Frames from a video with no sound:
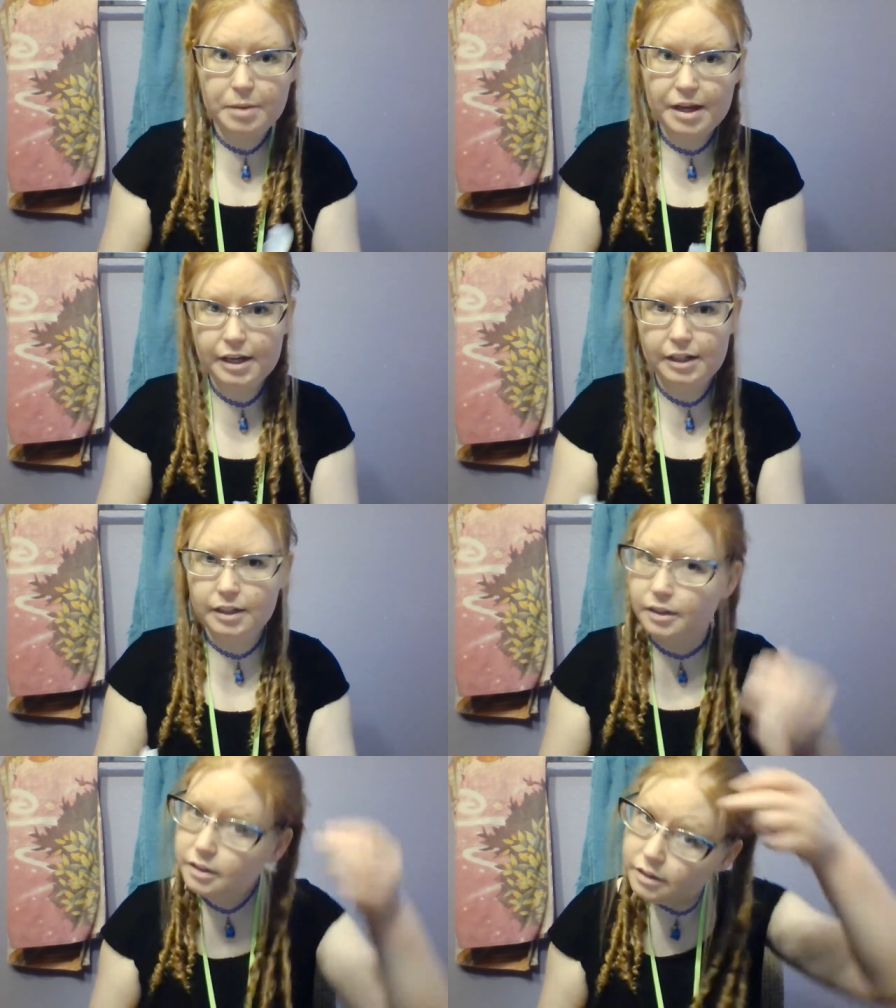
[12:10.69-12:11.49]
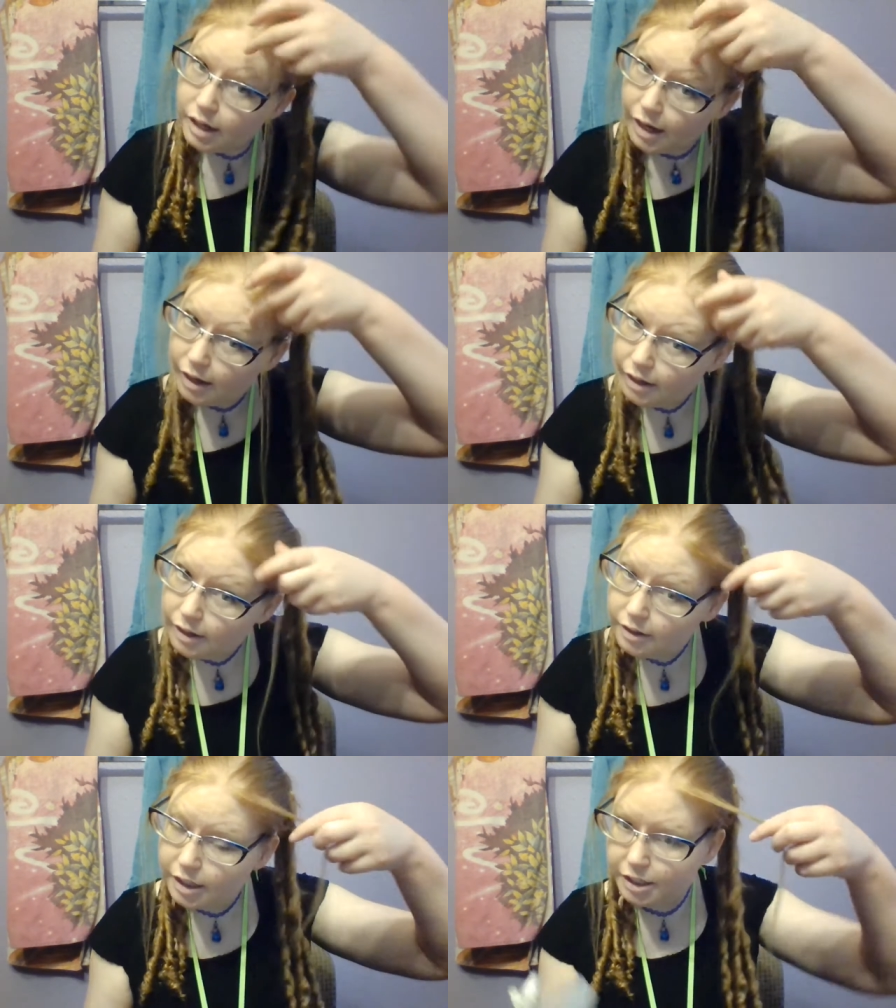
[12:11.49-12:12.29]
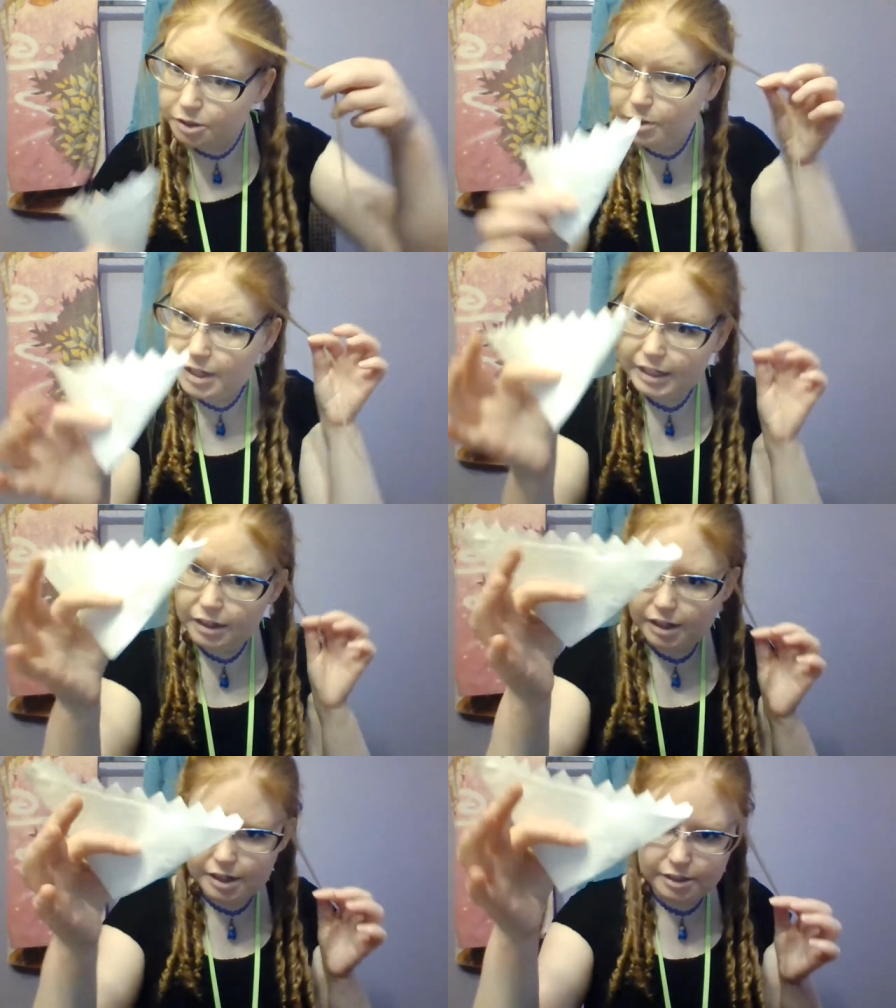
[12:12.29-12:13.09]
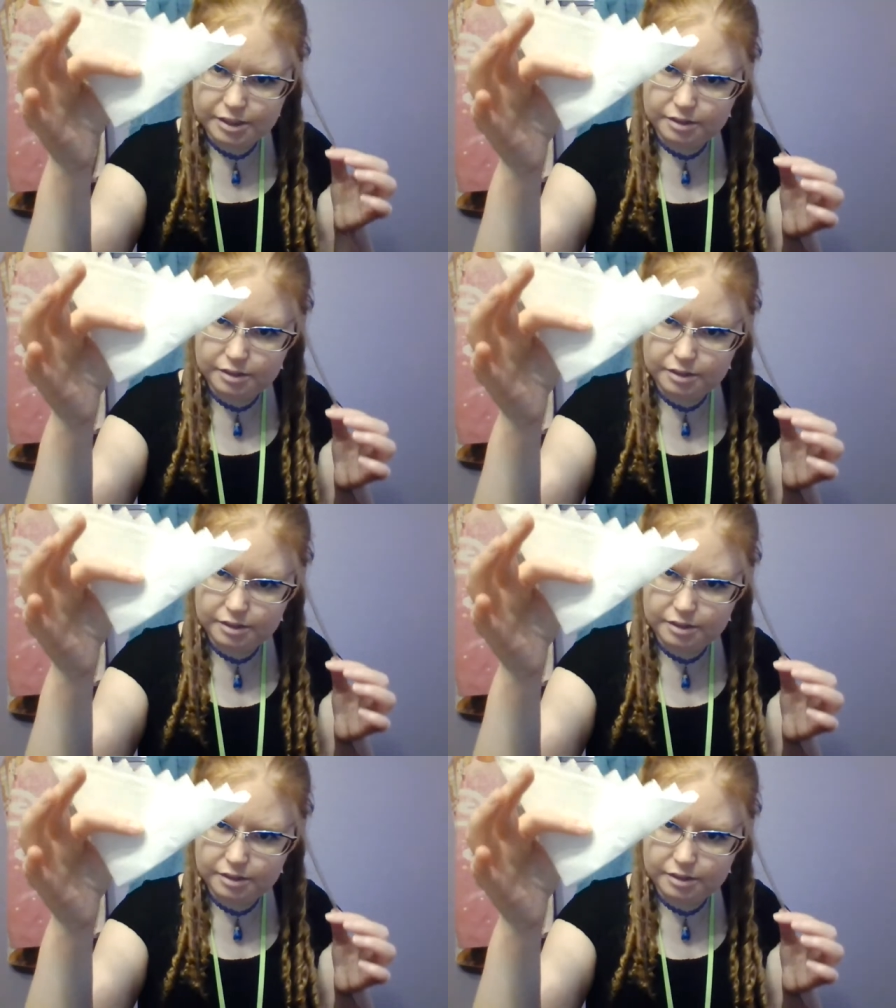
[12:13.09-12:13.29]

mine, and you want a,